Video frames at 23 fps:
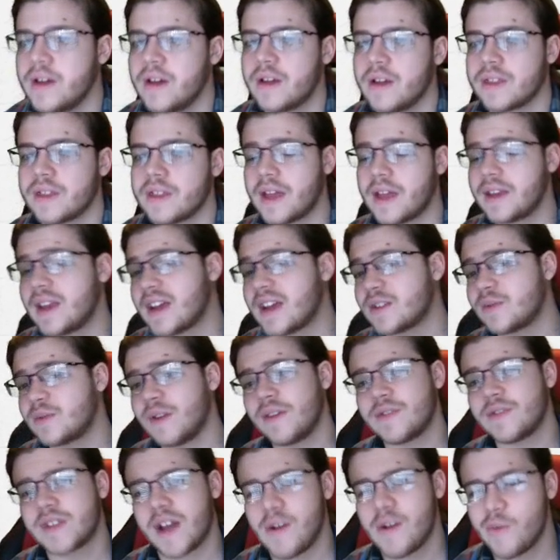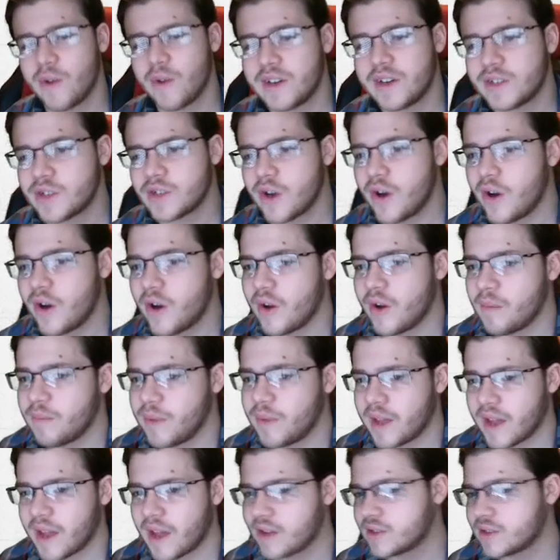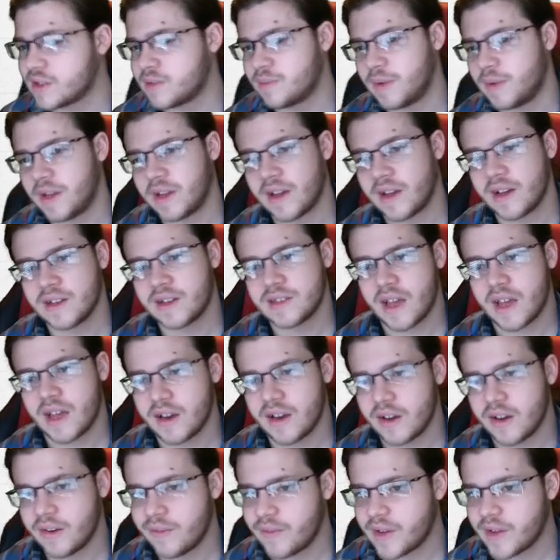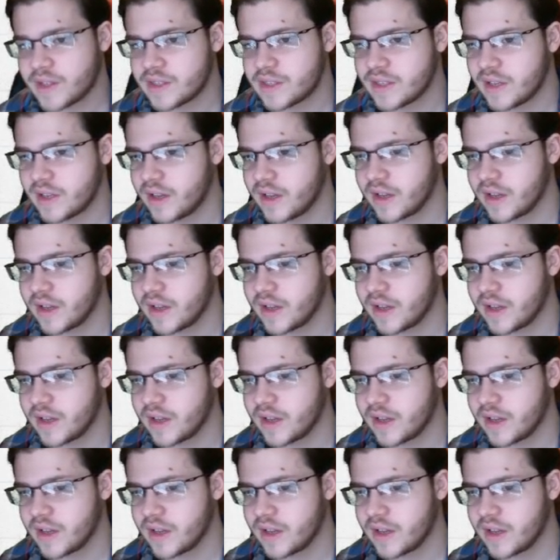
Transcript: Then next we have Tyranitar being outspeeding us at Uninvested.